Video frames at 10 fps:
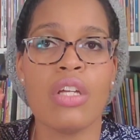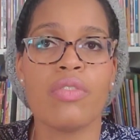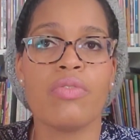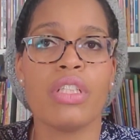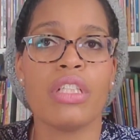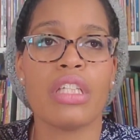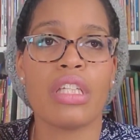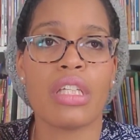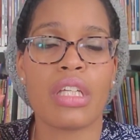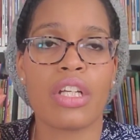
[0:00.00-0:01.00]

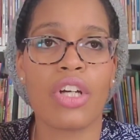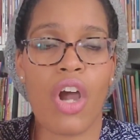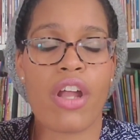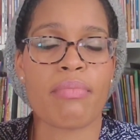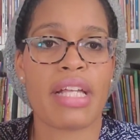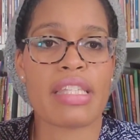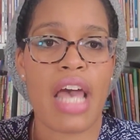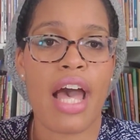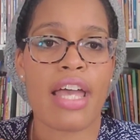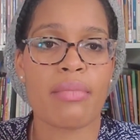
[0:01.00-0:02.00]
really guard my
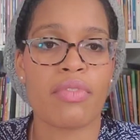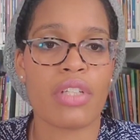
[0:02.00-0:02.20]
time,